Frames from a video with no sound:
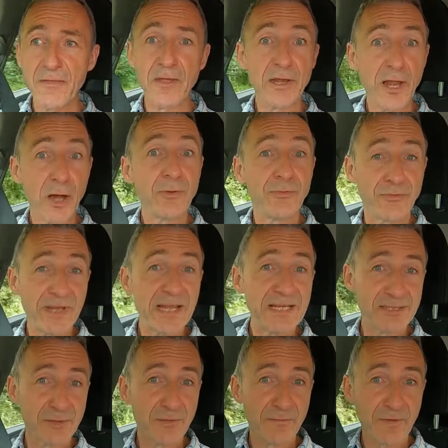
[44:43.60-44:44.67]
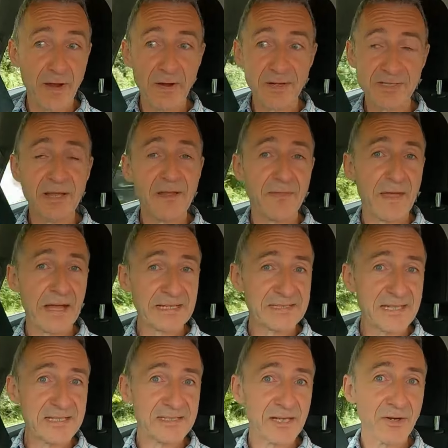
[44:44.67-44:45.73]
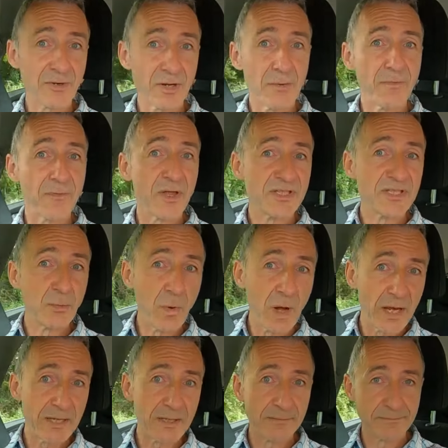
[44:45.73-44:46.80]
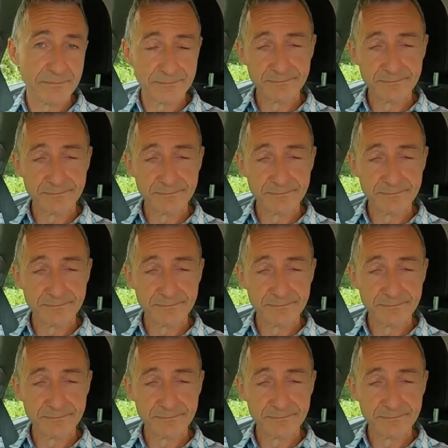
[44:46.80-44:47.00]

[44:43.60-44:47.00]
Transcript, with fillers: The lone diesel variant, that sits in Group 31.